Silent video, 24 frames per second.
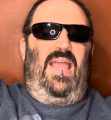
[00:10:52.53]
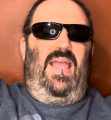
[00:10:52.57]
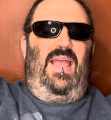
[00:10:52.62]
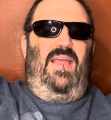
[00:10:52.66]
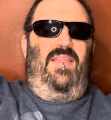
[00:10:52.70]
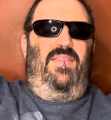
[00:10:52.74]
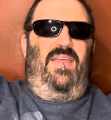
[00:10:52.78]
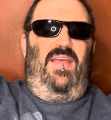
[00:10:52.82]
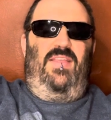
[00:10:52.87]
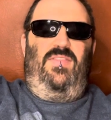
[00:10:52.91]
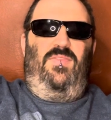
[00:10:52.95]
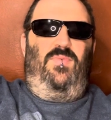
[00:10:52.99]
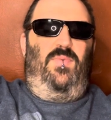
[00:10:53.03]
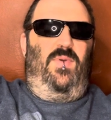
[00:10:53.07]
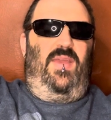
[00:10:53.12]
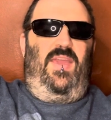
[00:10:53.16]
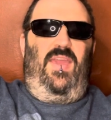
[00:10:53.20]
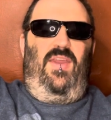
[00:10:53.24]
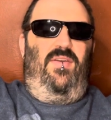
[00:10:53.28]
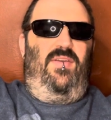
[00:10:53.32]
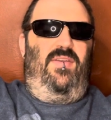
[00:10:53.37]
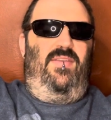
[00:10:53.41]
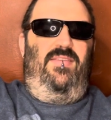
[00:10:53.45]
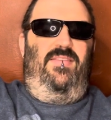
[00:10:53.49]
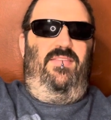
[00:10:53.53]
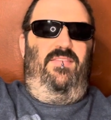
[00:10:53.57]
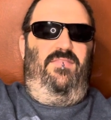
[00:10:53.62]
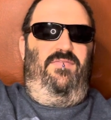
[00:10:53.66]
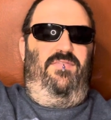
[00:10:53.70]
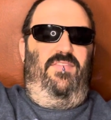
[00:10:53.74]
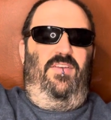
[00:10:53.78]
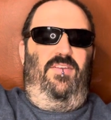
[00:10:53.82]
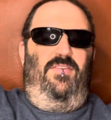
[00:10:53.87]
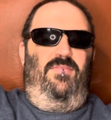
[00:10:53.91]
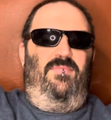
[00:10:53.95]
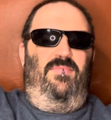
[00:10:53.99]
that's what carries the
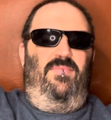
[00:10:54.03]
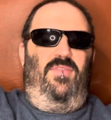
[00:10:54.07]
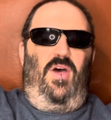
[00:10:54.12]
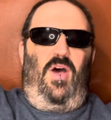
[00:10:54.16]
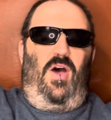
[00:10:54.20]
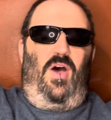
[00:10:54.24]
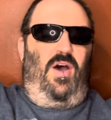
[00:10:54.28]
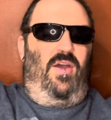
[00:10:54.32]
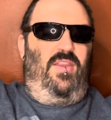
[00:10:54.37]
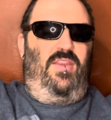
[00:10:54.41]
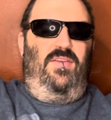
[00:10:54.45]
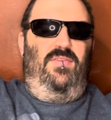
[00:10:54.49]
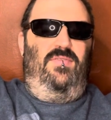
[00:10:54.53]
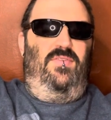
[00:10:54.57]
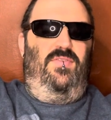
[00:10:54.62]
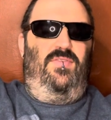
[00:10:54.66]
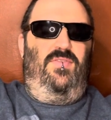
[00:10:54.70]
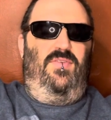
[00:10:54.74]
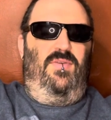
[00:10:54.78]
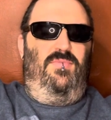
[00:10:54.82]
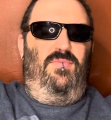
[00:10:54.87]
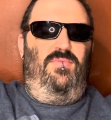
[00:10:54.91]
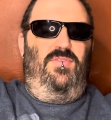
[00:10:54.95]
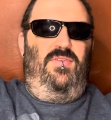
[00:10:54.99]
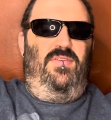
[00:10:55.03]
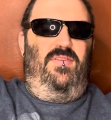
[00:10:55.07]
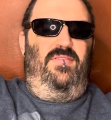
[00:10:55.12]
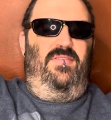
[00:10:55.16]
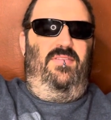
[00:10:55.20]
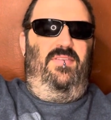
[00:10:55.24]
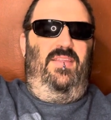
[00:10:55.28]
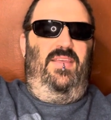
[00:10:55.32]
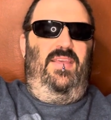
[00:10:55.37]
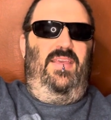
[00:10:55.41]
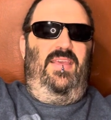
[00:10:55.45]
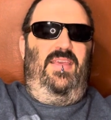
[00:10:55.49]
film. The audio
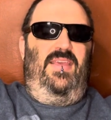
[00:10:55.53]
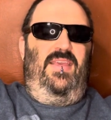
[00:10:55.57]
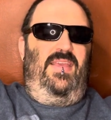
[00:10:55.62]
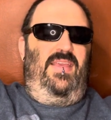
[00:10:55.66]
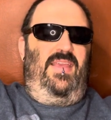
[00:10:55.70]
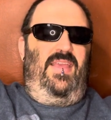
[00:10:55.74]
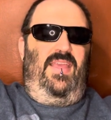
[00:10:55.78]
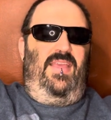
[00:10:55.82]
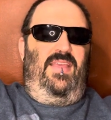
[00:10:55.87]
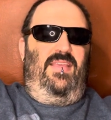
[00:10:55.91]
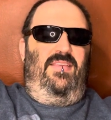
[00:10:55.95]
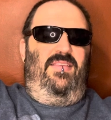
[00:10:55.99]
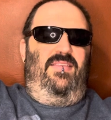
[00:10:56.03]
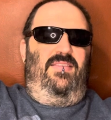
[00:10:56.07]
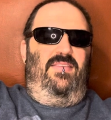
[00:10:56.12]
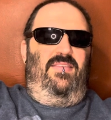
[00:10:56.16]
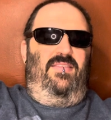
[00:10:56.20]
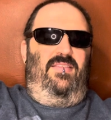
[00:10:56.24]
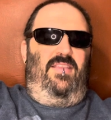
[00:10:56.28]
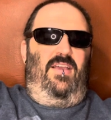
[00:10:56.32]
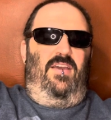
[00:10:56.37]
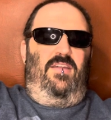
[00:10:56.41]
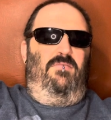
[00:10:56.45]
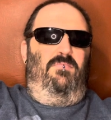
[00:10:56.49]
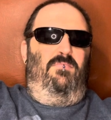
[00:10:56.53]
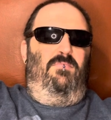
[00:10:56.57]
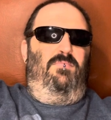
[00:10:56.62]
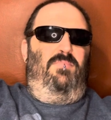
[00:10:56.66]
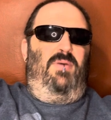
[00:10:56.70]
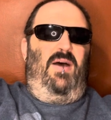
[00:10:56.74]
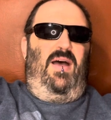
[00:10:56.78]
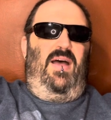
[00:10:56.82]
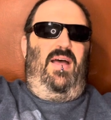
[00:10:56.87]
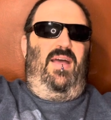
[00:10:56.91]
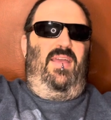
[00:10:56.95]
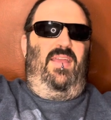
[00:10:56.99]
description is done
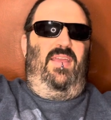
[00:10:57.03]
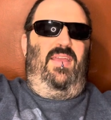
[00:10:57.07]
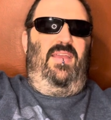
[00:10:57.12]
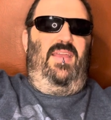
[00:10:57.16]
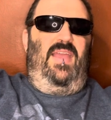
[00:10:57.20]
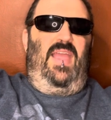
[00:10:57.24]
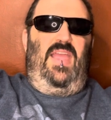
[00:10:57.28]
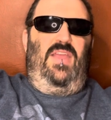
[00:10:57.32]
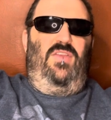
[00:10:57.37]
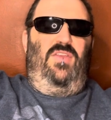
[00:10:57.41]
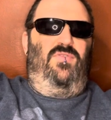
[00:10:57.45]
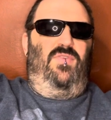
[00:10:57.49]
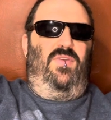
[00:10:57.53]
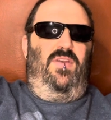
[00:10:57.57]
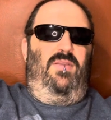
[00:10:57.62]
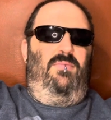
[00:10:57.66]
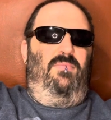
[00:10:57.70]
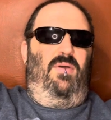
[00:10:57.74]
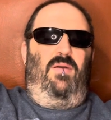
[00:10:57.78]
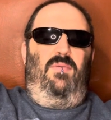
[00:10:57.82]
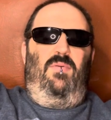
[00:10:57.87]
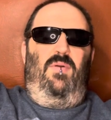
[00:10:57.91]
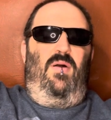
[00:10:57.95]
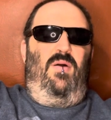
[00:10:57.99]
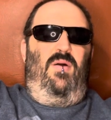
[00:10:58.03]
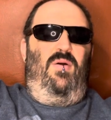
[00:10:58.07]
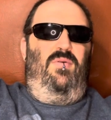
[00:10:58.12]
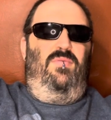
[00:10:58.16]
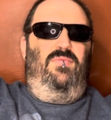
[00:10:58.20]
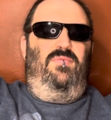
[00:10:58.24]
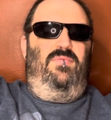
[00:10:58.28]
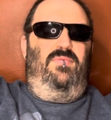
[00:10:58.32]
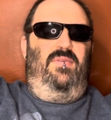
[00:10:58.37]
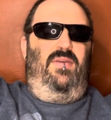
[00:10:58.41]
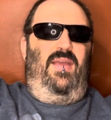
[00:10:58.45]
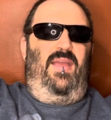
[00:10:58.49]
by Adrienne
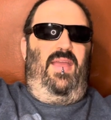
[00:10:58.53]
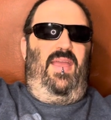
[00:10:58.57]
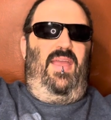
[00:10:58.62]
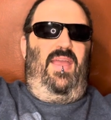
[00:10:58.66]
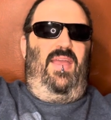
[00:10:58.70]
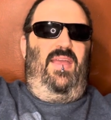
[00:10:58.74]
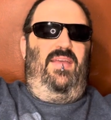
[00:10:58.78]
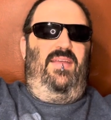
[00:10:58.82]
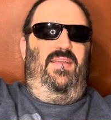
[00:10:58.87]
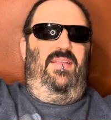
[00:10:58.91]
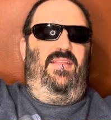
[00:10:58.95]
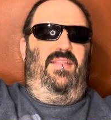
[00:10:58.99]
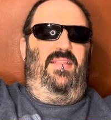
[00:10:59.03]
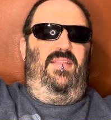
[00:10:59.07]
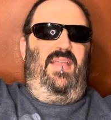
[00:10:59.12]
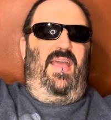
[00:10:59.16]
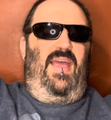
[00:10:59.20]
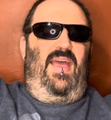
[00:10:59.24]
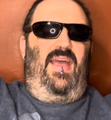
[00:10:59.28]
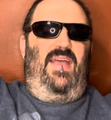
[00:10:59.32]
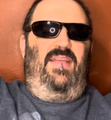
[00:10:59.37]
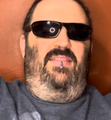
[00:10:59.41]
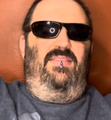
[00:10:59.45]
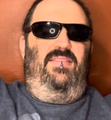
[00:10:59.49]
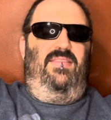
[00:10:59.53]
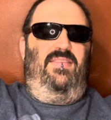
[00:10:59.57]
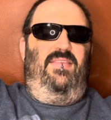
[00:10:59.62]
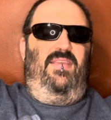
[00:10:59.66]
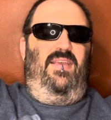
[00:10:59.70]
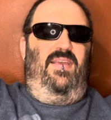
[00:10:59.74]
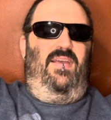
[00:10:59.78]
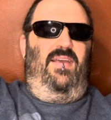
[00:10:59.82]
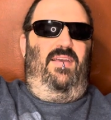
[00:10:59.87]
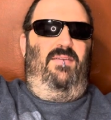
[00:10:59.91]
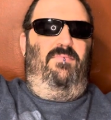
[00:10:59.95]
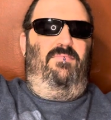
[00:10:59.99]
Barbeau at
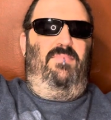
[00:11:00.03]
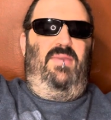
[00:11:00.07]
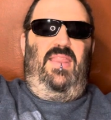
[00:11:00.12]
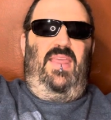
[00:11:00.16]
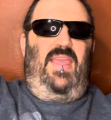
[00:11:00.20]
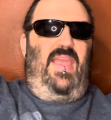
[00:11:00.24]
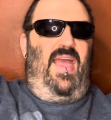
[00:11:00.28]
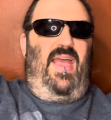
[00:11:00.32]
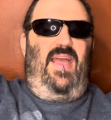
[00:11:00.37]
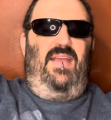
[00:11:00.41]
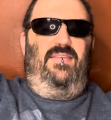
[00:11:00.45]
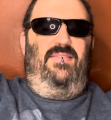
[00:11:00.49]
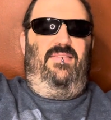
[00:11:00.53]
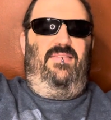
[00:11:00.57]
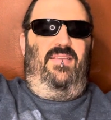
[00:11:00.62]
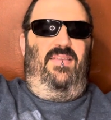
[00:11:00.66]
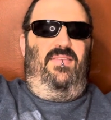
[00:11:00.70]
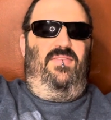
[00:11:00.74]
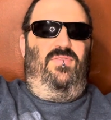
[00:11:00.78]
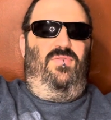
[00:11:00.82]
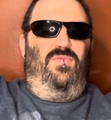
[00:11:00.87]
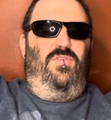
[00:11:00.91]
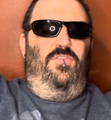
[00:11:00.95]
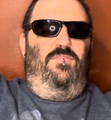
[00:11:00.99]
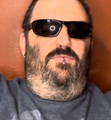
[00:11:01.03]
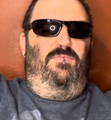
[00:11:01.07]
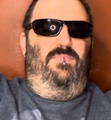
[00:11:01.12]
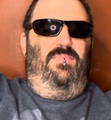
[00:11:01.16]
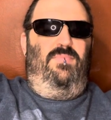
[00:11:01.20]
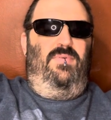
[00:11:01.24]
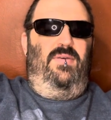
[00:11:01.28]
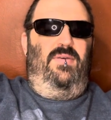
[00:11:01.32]
Media Access Group.